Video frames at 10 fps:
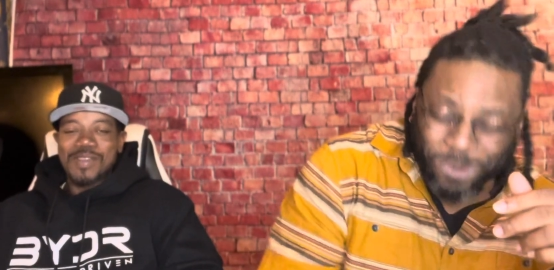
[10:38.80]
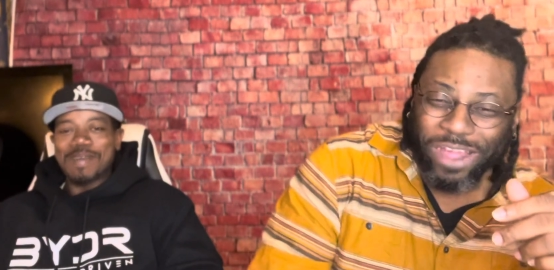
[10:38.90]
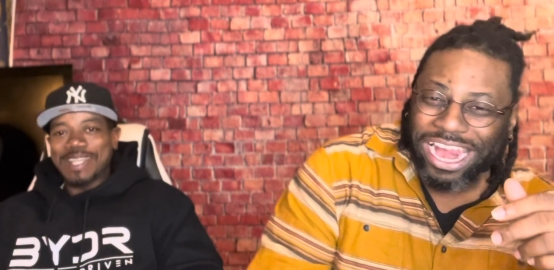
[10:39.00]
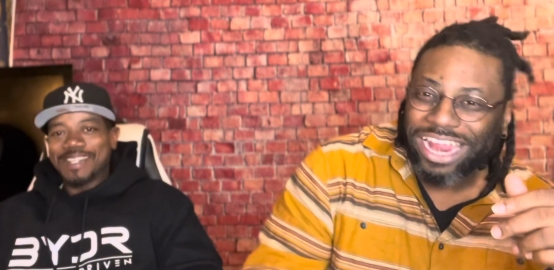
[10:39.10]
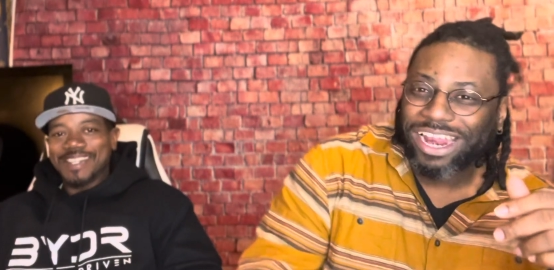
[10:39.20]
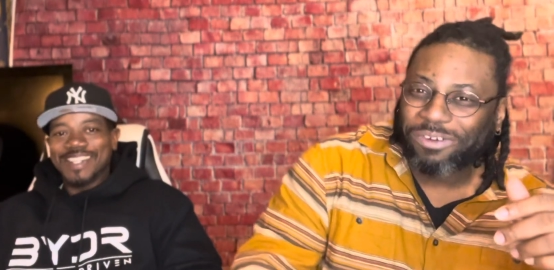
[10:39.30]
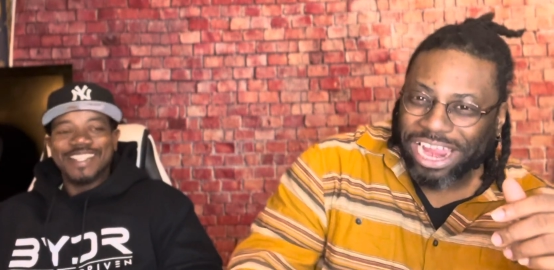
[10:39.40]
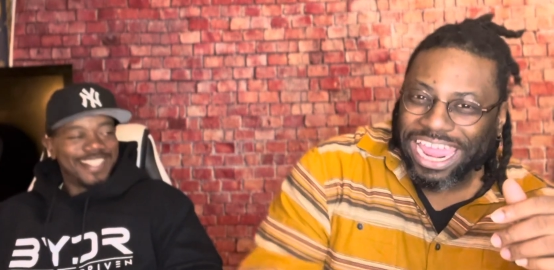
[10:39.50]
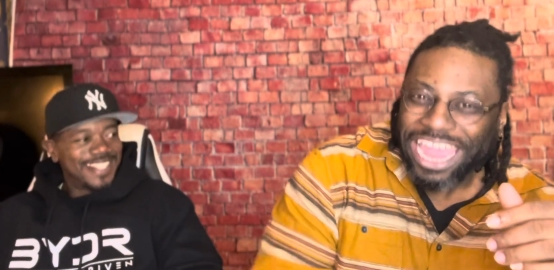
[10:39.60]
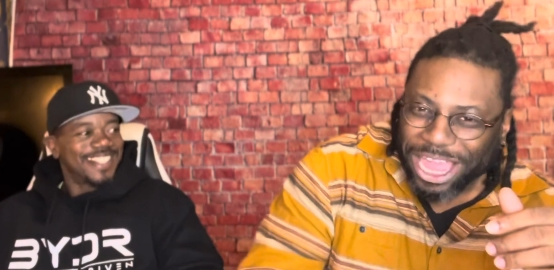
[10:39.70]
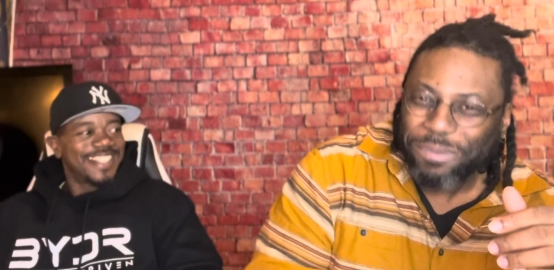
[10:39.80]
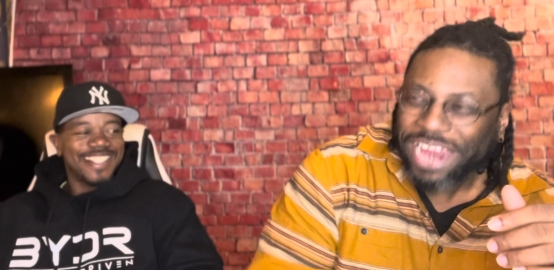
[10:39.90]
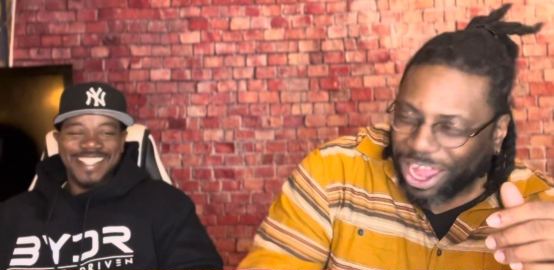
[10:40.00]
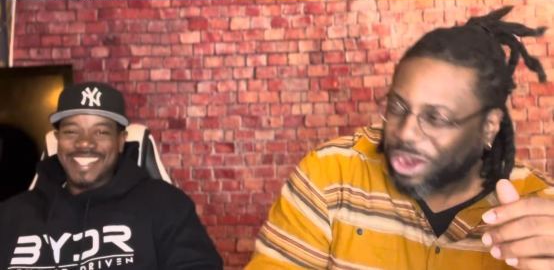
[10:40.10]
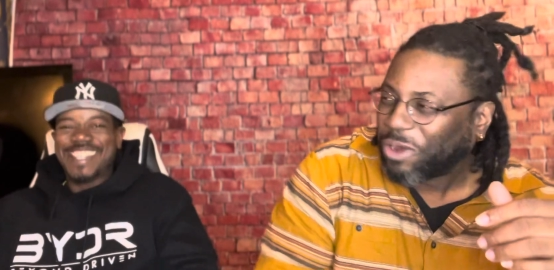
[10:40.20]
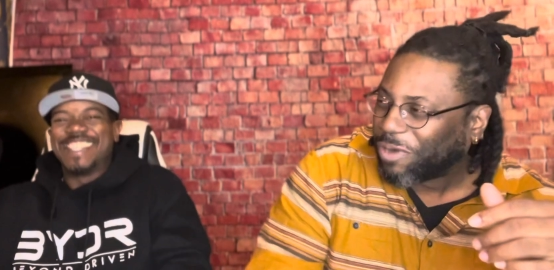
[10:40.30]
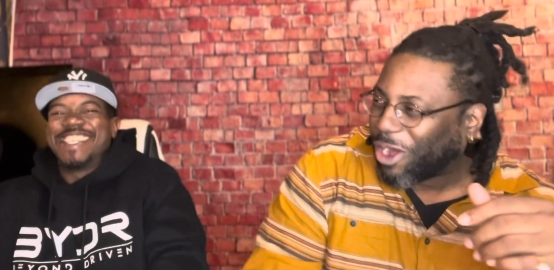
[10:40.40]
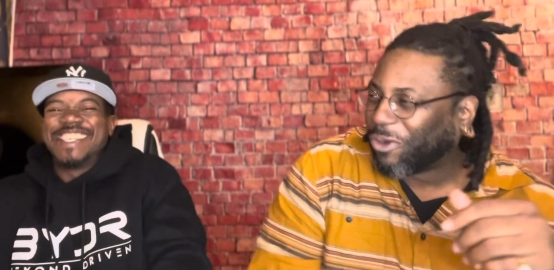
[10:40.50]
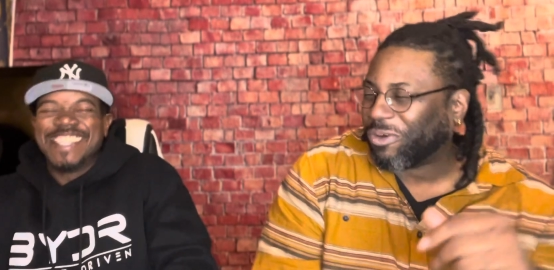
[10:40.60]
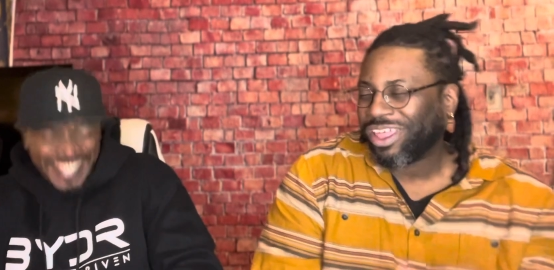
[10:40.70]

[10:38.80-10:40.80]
Speaker 1: Why they, why they ain't coming out no more?